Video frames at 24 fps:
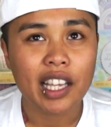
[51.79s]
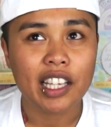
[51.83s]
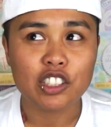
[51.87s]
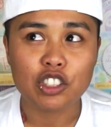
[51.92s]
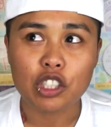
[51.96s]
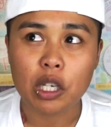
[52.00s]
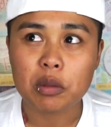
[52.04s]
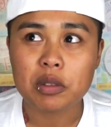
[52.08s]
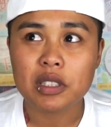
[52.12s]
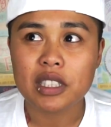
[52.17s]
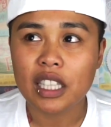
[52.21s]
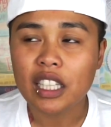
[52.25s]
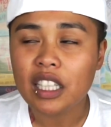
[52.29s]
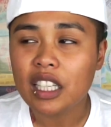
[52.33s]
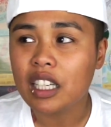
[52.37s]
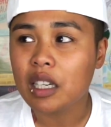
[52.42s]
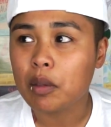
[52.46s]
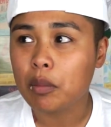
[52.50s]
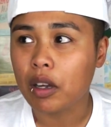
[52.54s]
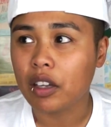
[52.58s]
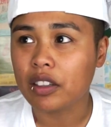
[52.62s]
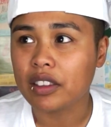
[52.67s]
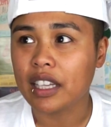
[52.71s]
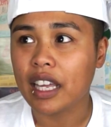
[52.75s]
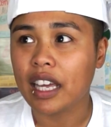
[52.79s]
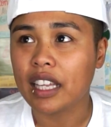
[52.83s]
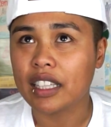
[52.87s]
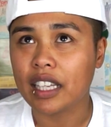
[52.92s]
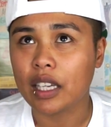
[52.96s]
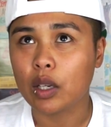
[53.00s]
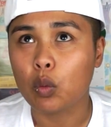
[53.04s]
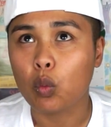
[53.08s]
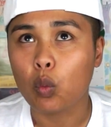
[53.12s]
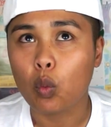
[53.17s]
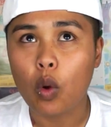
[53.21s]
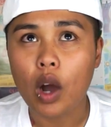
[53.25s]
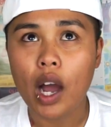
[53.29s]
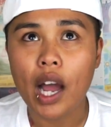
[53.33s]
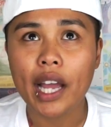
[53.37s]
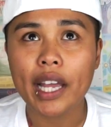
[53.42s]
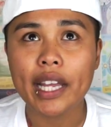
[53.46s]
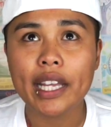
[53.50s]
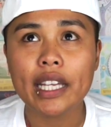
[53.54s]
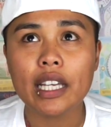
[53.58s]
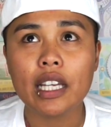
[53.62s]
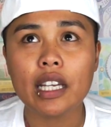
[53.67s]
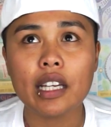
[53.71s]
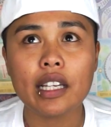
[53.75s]
So I was thinking about that, like
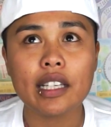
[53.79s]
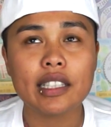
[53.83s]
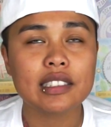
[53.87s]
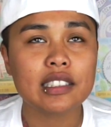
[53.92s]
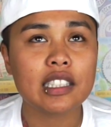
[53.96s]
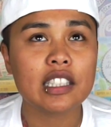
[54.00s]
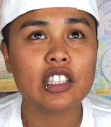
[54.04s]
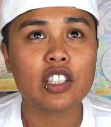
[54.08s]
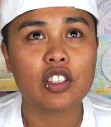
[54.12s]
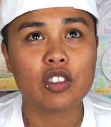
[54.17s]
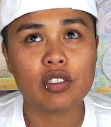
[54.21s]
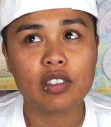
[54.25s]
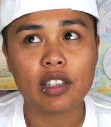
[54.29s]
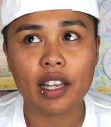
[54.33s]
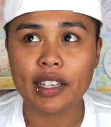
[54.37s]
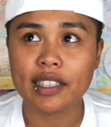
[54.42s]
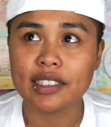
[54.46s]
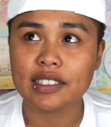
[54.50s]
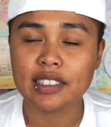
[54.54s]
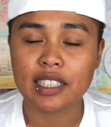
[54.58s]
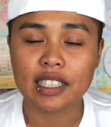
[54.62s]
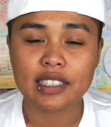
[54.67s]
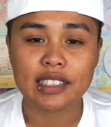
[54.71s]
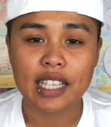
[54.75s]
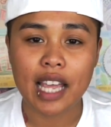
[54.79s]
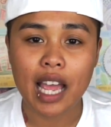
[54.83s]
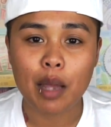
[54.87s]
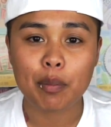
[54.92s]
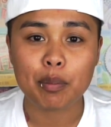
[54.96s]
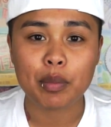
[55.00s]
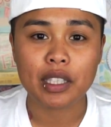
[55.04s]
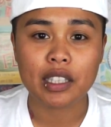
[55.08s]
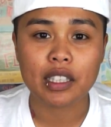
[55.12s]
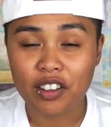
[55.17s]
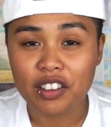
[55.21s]
why isn't the United States happy?